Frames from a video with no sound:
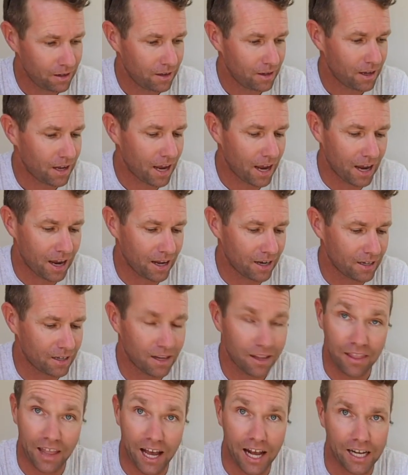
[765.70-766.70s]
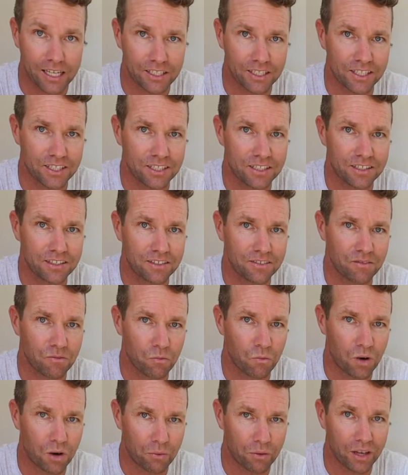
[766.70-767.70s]
And that's
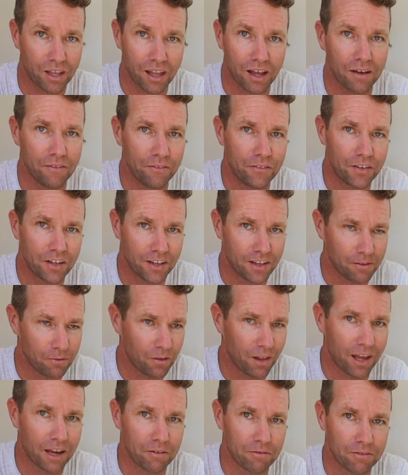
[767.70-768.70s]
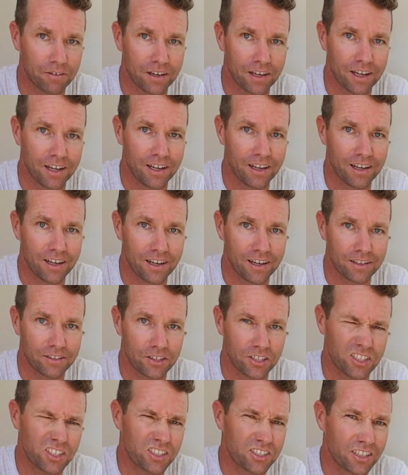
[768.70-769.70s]
where we love to live life.
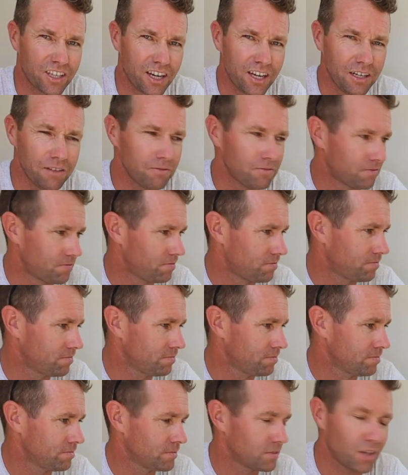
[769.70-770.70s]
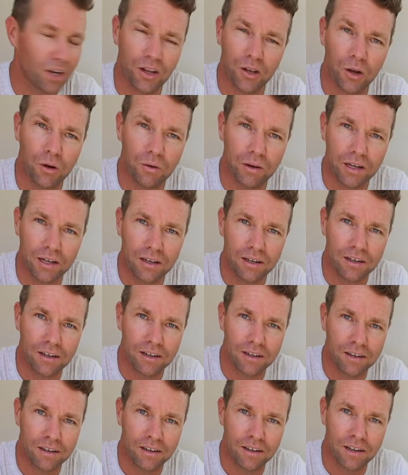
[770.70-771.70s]
Just kind of not knowing
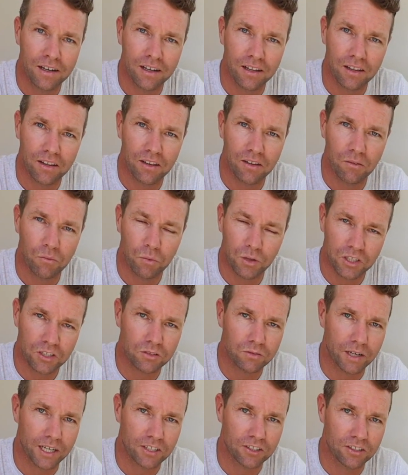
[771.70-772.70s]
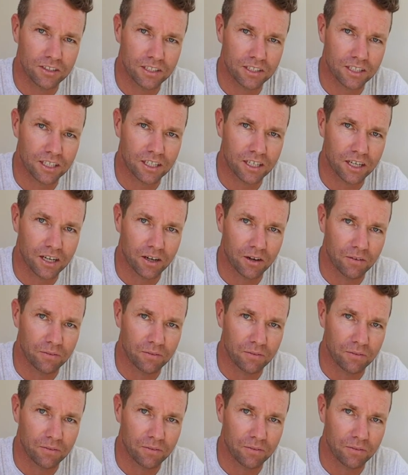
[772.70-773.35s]
which direction it's gonna go.